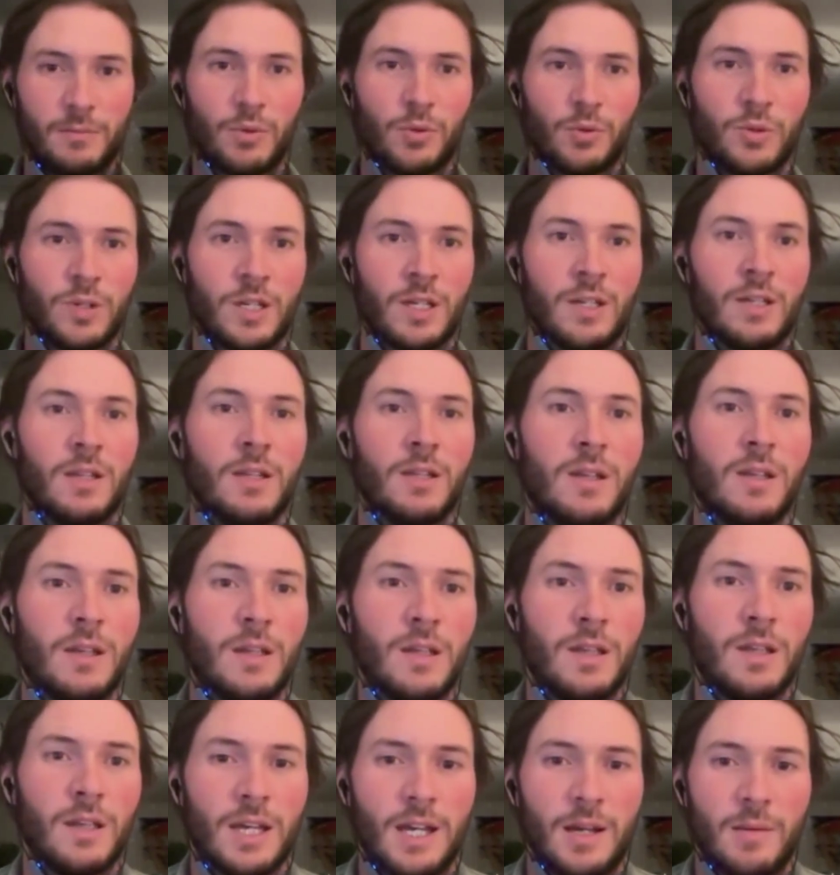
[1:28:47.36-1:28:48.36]
broader
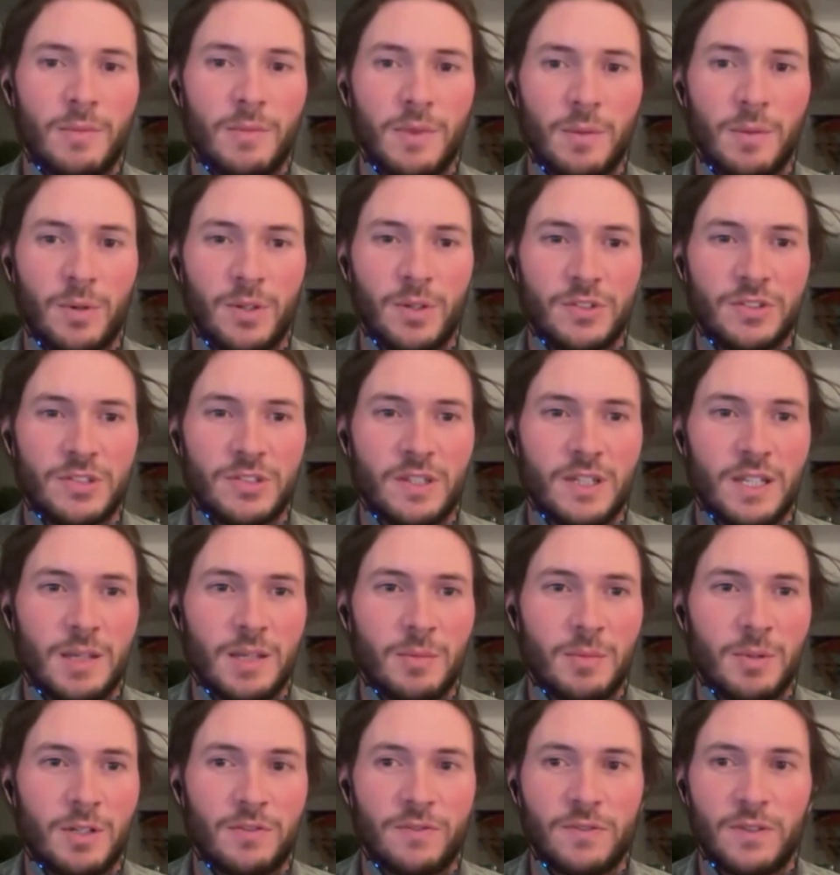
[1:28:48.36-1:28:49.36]
than what's in
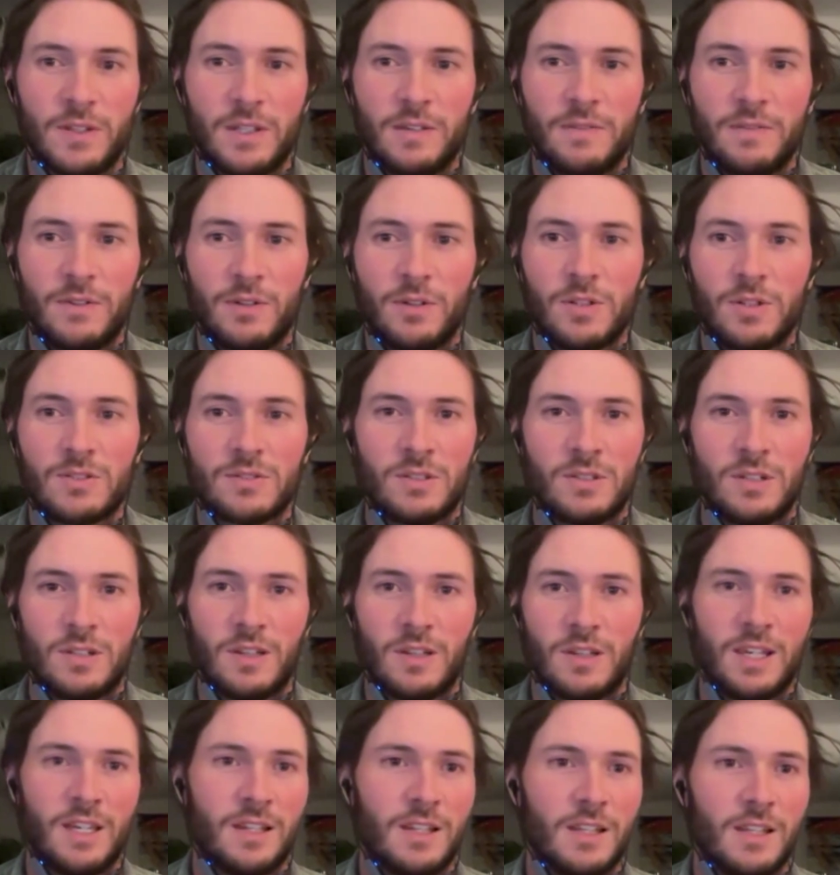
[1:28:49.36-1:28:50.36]
there, but if you're interested
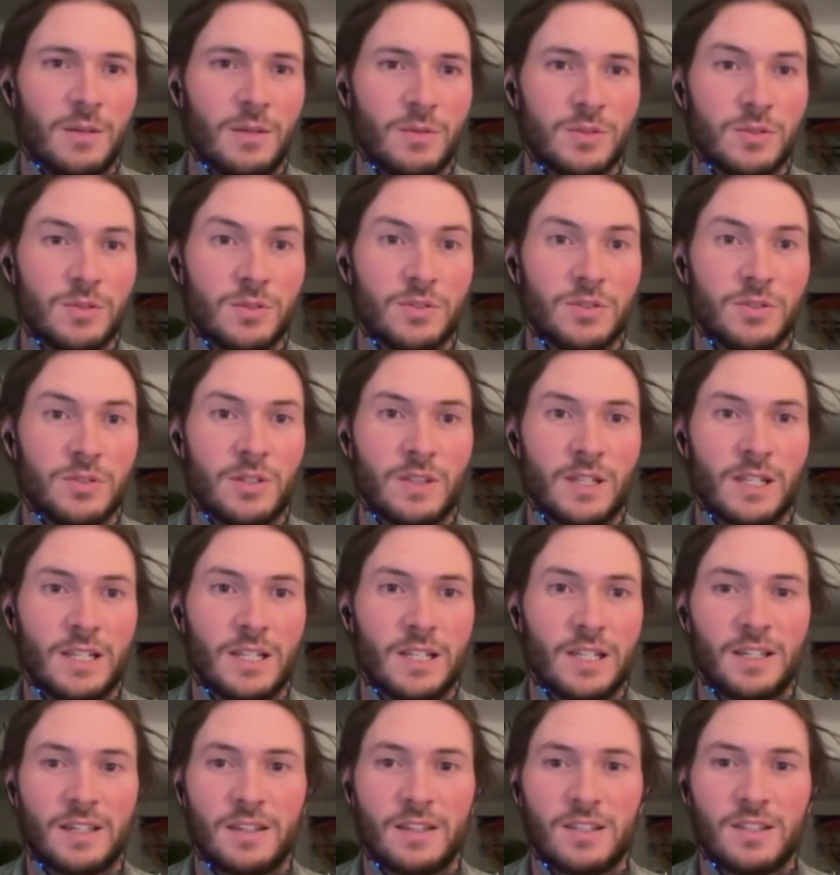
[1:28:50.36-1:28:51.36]
in that, it was also in the
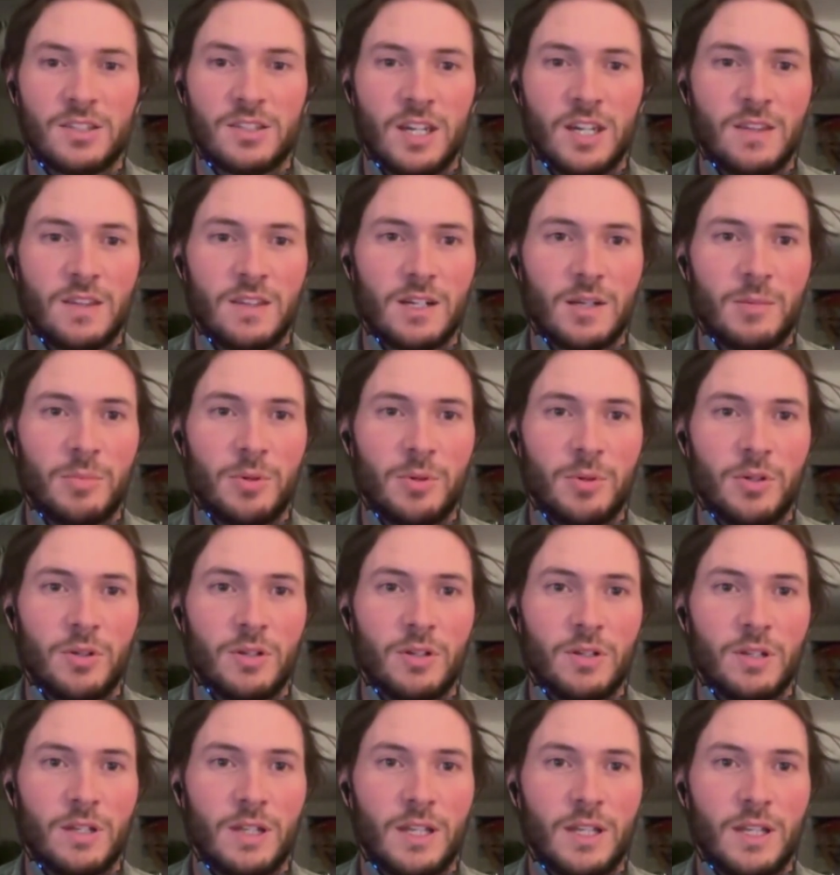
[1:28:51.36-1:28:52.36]
link in the chat that I put
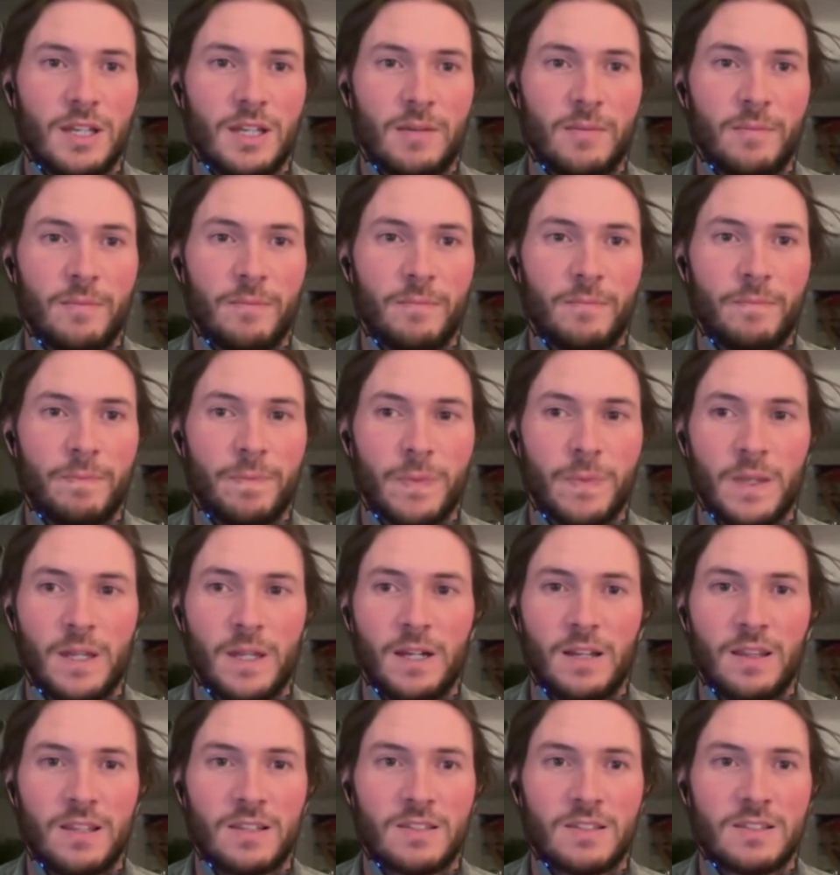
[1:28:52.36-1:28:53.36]
in
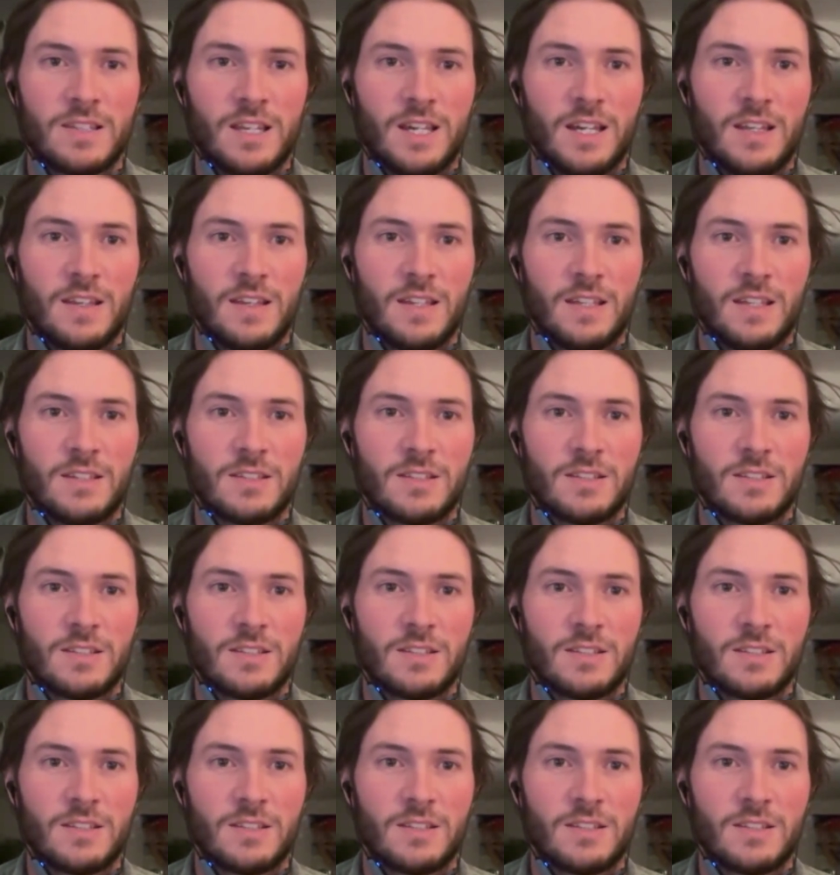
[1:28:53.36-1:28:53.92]
at the start there.